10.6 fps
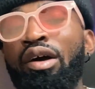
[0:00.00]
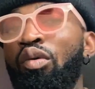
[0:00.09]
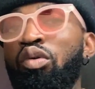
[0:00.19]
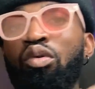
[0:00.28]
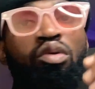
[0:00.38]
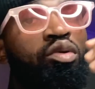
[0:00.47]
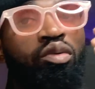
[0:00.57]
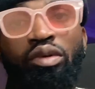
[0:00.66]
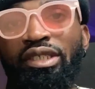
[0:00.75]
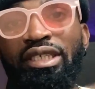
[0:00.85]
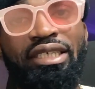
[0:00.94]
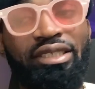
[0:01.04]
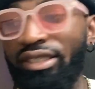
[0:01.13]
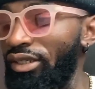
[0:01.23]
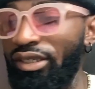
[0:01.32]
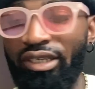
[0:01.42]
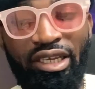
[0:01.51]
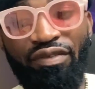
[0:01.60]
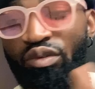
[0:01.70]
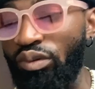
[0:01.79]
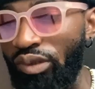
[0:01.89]
who would just
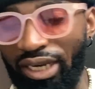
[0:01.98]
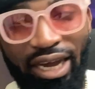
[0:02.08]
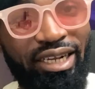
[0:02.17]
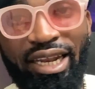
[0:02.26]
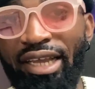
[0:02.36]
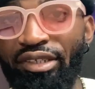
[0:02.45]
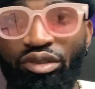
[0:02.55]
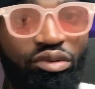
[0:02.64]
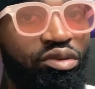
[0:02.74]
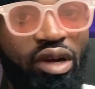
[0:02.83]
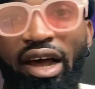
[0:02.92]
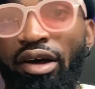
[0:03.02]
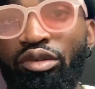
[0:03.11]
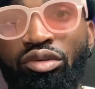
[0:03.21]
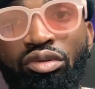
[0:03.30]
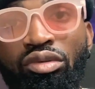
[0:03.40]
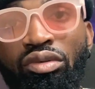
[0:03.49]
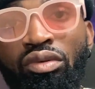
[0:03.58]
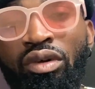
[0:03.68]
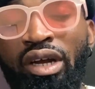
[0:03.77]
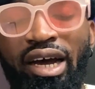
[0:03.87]
give you guidelines to how
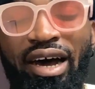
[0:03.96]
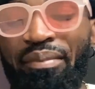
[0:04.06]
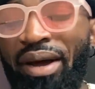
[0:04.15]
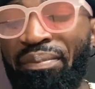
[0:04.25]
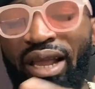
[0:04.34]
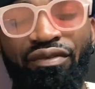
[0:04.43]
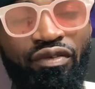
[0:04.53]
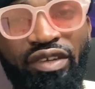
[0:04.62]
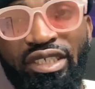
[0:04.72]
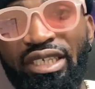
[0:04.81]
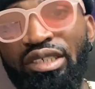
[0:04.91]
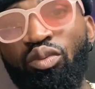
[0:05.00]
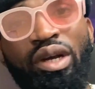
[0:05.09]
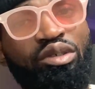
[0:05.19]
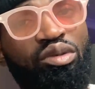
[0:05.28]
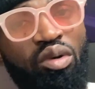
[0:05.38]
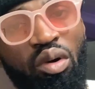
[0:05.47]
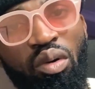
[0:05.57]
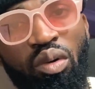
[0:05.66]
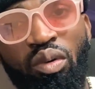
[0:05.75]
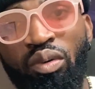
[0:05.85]
to apply for visas, where to
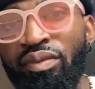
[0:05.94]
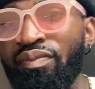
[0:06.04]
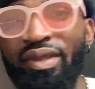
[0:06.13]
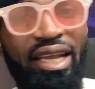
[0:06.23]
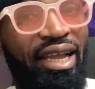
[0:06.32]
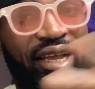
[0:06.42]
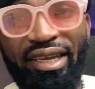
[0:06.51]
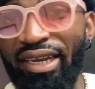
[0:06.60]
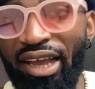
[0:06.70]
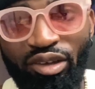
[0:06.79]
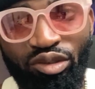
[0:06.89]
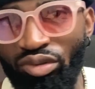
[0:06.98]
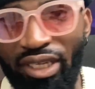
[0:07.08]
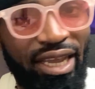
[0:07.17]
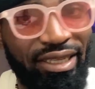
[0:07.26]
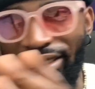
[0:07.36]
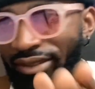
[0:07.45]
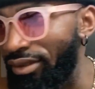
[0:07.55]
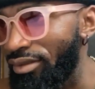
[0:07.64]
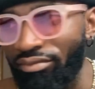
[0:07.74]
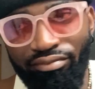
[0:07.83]
go, and how to get
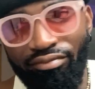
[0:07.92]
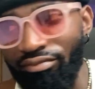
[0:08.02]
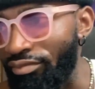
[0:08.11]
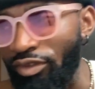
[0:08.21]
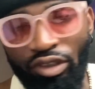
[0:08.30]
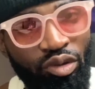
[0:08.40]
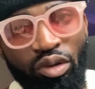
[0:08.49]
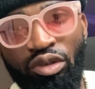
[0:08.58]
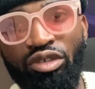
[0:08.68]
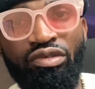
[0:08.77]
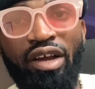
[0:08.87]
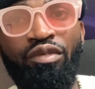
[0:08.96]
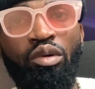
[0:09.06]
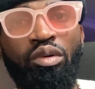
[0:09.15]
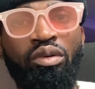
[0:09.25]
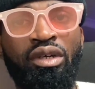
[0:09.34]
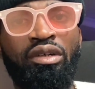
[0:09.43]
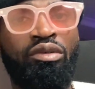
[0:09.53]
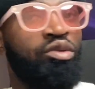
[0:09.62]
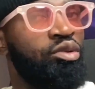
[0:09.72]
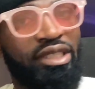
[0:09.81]
your travel
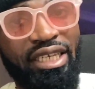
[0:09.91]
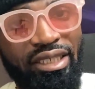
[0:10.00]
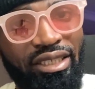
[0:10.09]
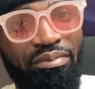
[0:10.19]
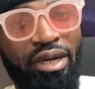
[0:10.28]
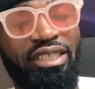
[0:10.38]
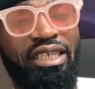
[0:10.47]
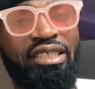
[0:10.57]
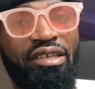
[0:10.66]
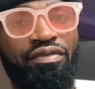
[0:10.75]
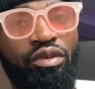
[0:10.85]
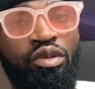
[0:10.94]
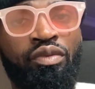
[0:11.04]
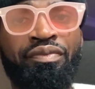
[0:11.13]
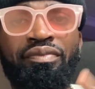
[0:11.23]
routines much easier for you.